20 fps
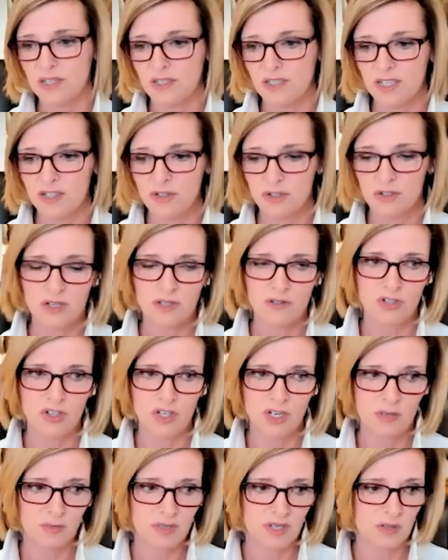And yesterday, the
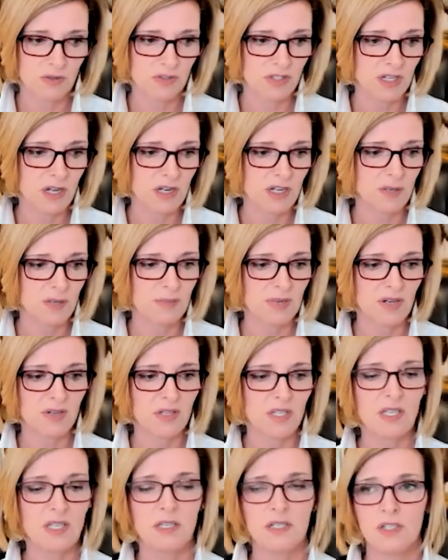gentleman I was talking
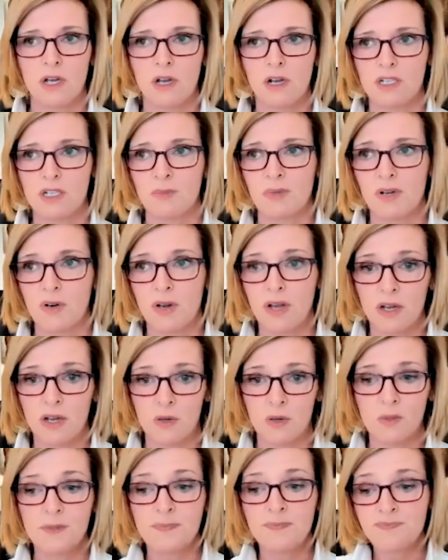about, he talked about
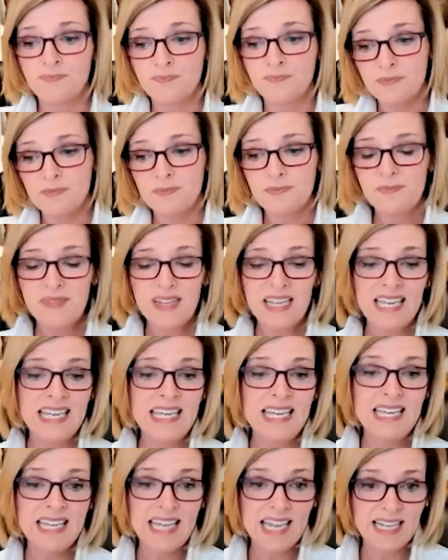how
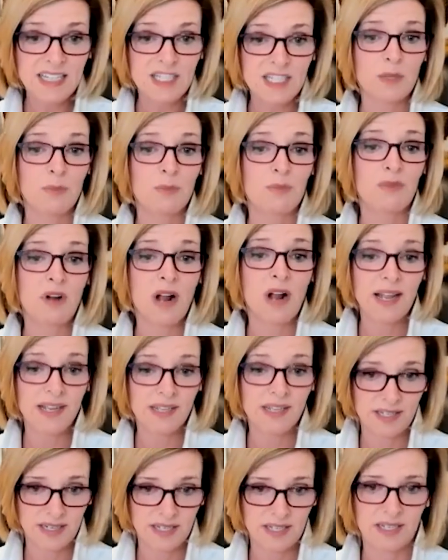he gained
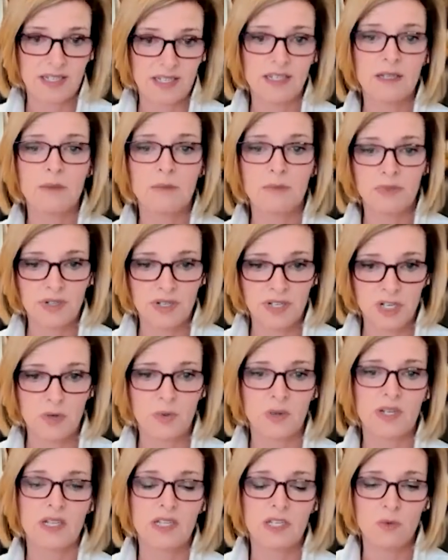sobriety pretty
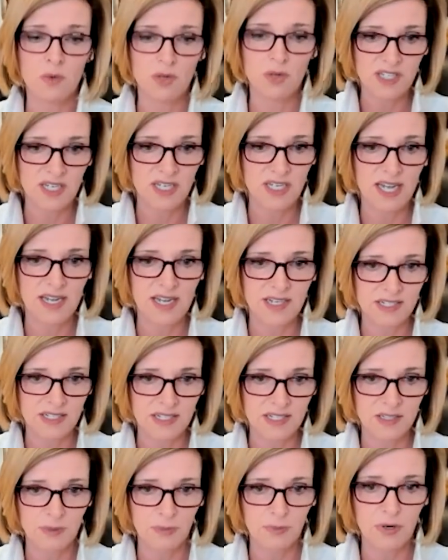quickly once he got
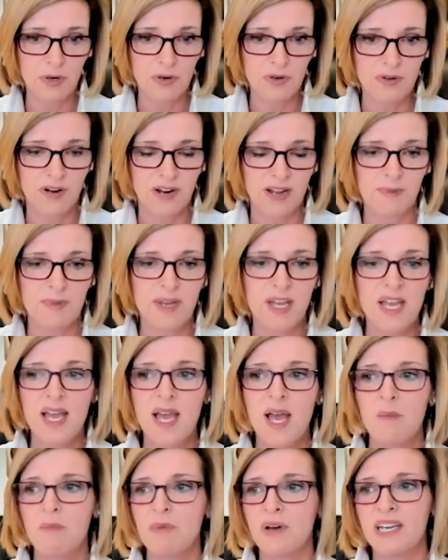into the program,
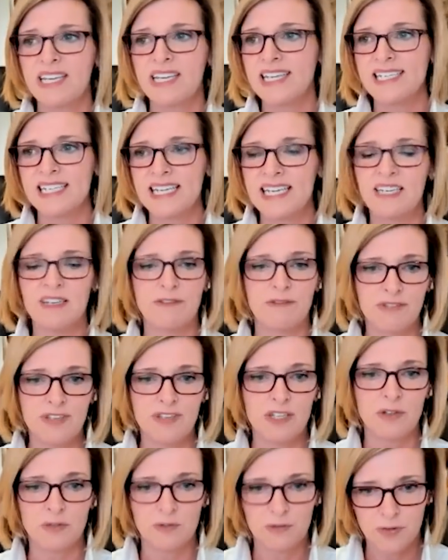but he didn't
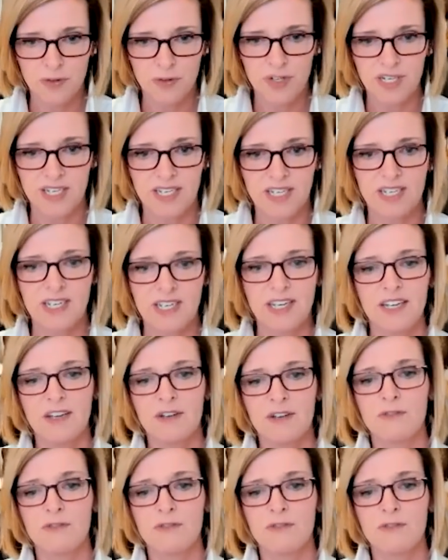feel free.